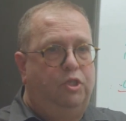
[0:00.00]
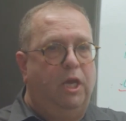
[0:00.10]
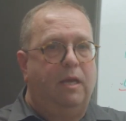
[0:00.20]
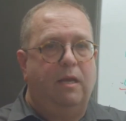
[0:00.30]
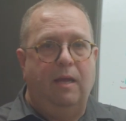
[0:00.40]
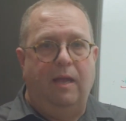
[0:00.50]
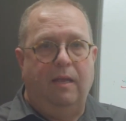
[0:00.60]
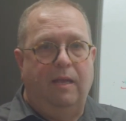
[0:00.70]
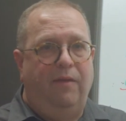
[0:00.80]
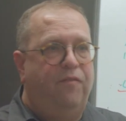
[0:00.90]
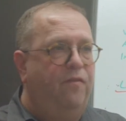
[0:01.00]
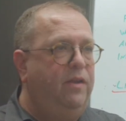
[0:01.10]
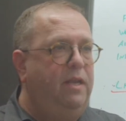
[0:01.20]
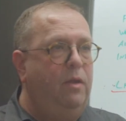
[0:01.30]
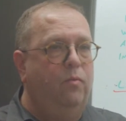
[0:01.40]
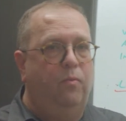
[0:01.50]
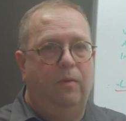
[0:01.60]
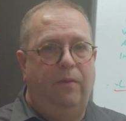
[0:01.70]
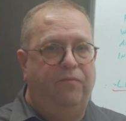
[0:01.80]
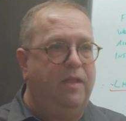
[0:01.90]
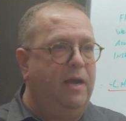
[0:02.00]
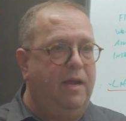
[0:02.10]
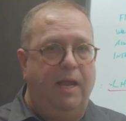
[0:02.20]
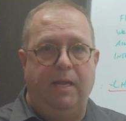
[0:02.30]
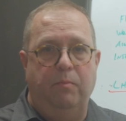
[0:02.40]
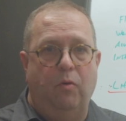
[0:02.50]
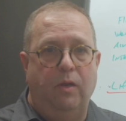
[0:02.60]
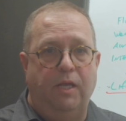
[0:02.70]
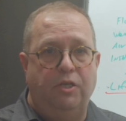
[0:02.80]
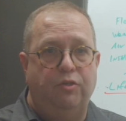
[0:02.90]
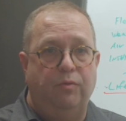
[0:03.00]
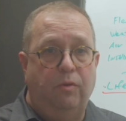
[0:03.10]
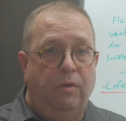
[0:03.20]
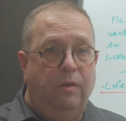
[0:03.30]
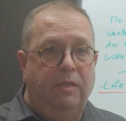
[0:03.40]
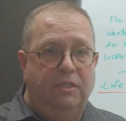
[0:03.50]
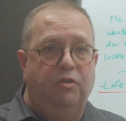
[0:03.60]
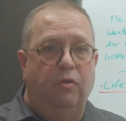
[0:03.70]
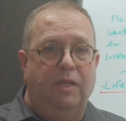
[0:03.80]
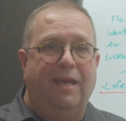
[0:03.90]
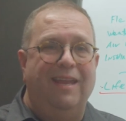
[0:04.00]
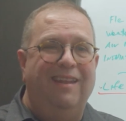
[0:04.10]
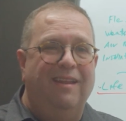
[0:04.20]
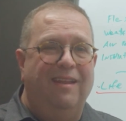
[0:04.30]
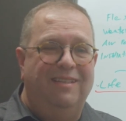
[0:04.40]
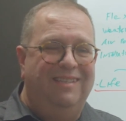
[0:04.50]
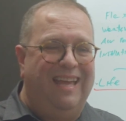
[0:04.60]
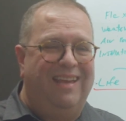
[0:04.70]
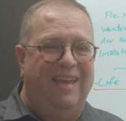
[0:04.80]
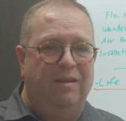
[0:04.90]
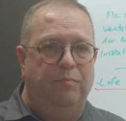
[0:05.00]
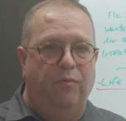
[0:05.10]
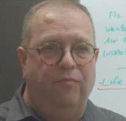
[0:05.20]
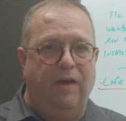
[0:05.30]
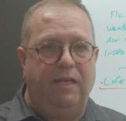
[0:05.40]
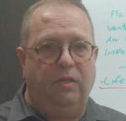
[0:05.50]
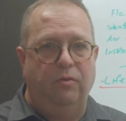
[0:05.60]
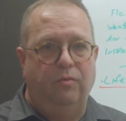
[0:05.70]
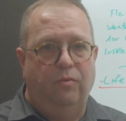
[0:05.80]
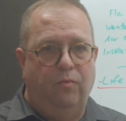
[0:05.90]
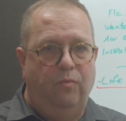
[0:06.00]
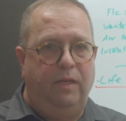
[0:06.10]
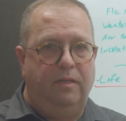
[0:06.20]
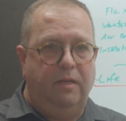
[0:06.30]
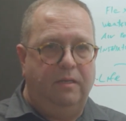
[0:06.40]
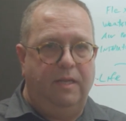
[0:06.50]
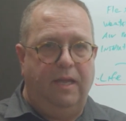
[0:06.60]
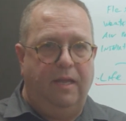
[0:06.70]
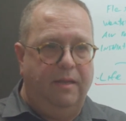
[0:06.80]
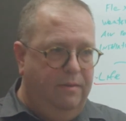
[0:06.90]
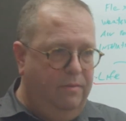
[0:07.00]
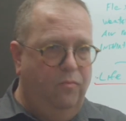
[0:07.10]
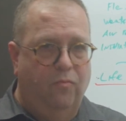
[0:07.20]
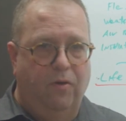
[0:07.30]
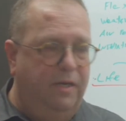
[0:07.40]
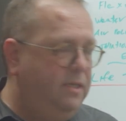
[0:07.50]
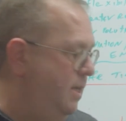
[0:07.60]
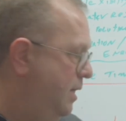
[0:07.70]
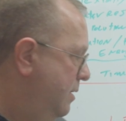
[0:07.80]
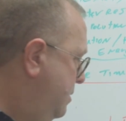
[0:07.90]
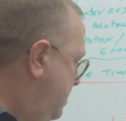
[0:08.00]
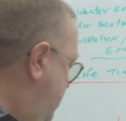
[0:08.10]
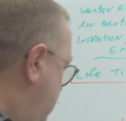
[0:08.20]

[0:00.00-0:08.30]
to check if there are any more issues, so they can provide you with the warranty.